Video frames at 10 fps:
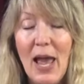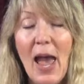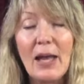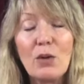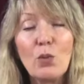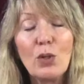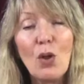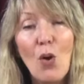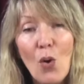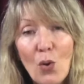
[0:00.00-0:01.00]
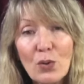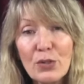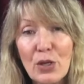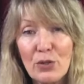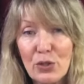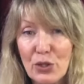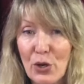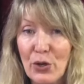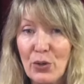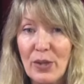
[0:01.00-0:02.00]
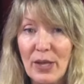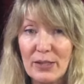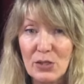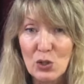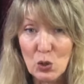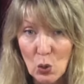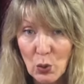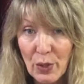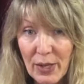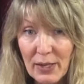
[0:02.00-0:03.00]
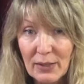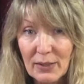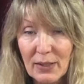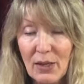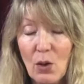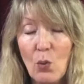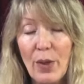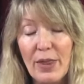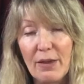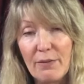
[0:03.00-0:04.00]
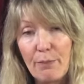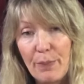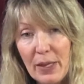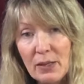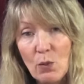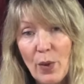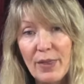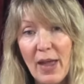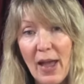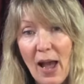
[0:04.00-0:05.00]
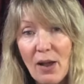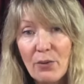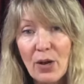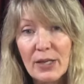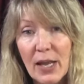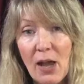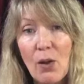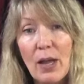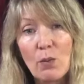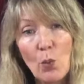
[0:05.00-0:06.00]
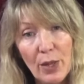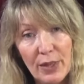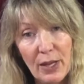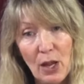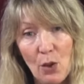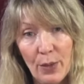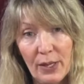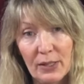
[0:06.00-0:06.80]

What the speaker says: And it will also show you their story, where they've been, where they are right now, and where they're going.